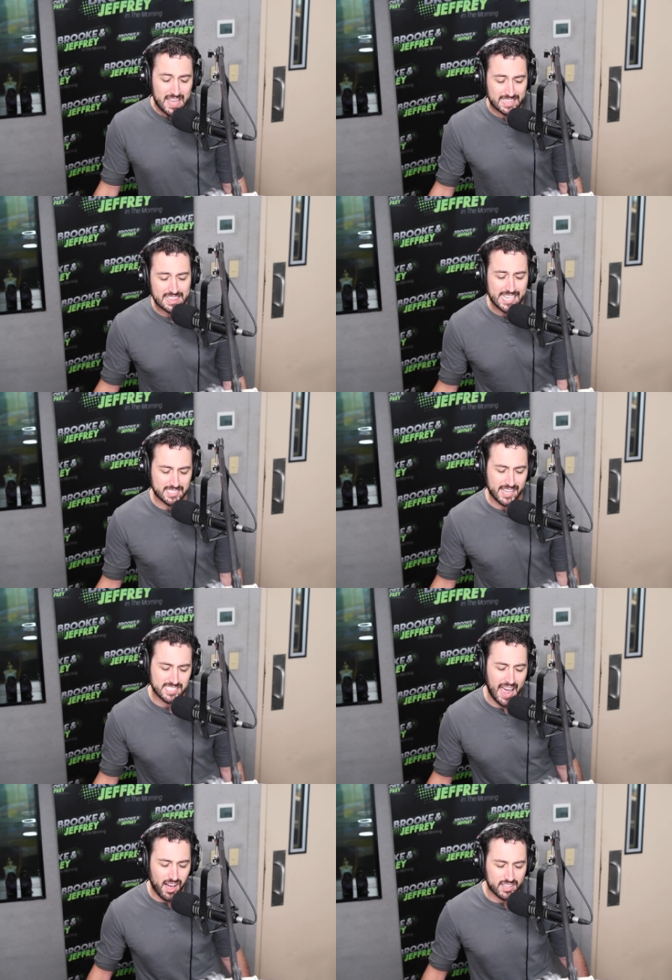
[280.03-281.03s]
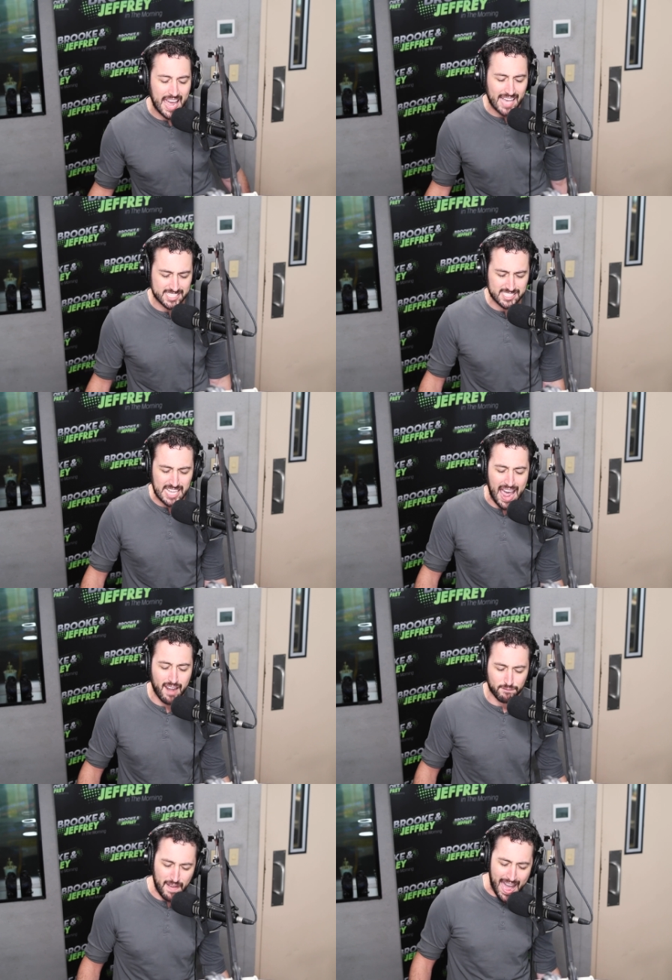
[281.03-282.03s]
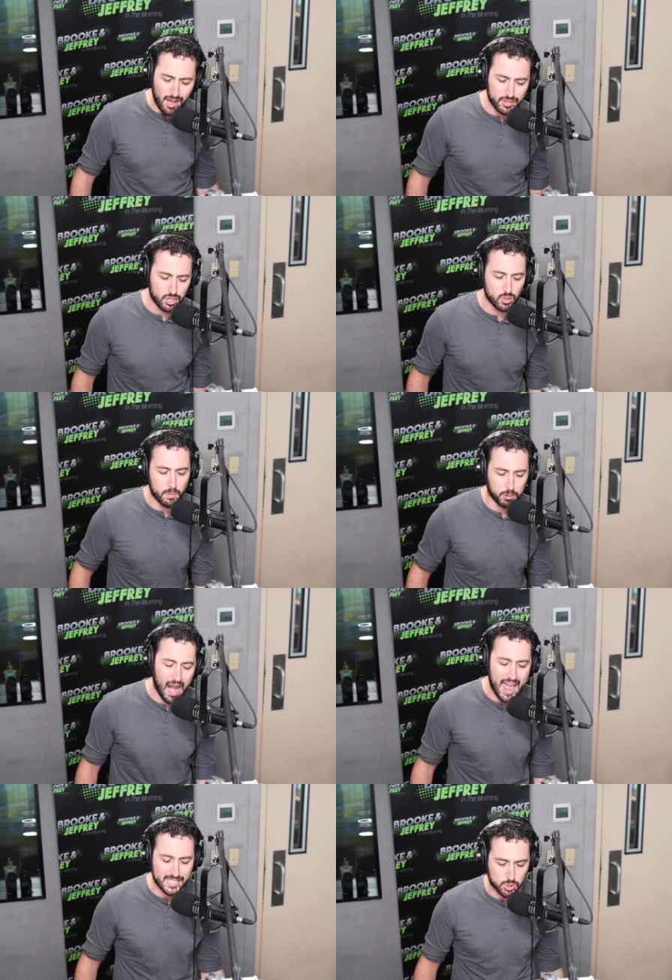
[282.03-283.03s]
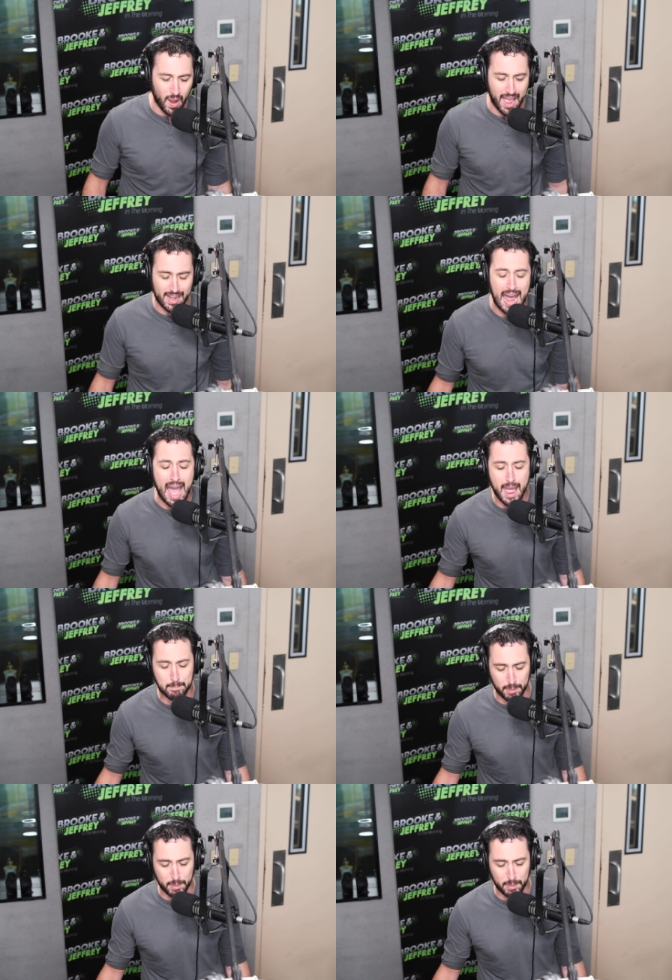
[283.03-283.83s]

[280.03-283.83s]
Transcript: at least they sell caskets at value price when I